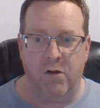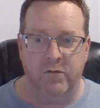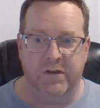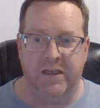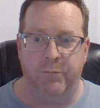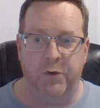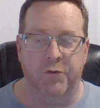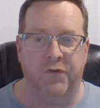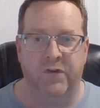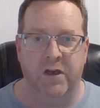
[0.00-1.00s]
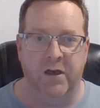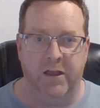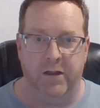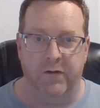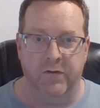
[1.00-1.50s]
deep your sin
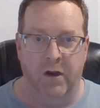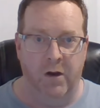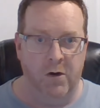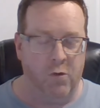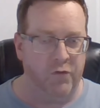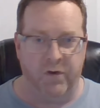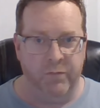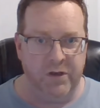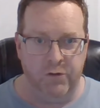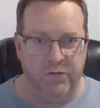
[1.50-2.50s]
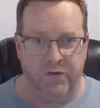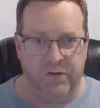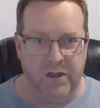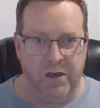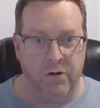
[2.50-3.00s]
is, or something you just
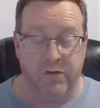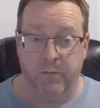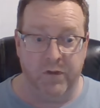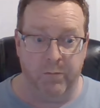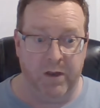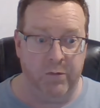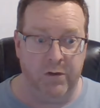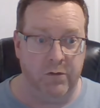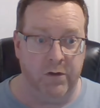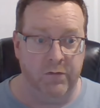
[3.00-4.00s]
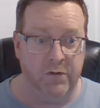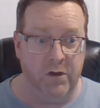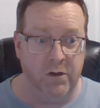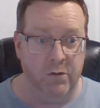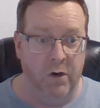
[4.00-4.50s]
did, or something maybe you used to
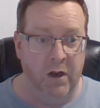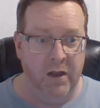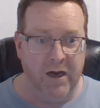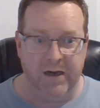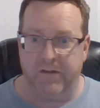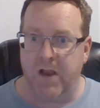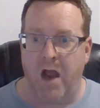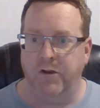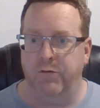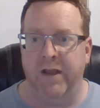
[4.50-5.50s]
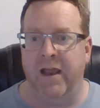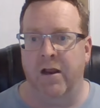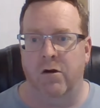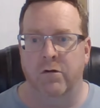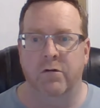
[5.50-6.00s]
do, and it's got you
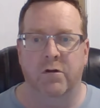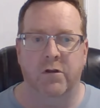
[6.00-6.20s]
down.